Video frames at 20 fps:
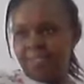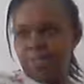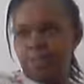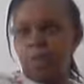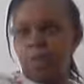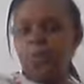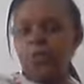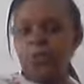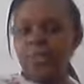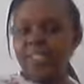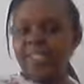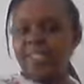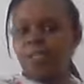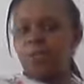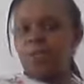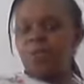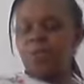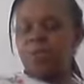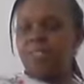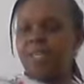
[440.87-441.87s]
So you need
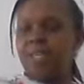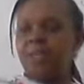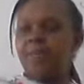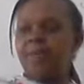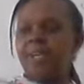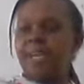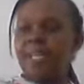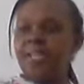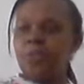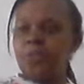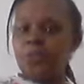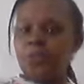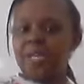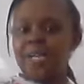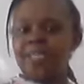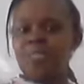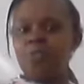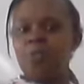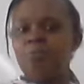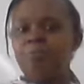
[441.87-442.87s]
to sell ugali to
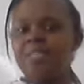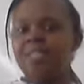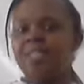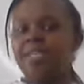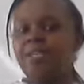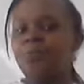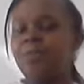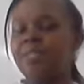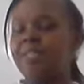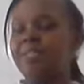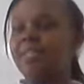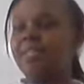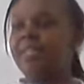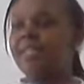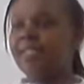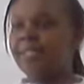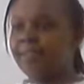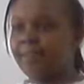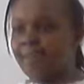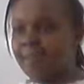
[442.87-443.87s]
customers and you are
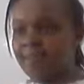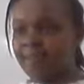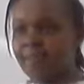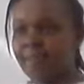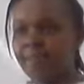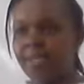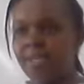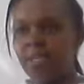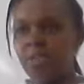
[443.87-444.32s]
selling rice.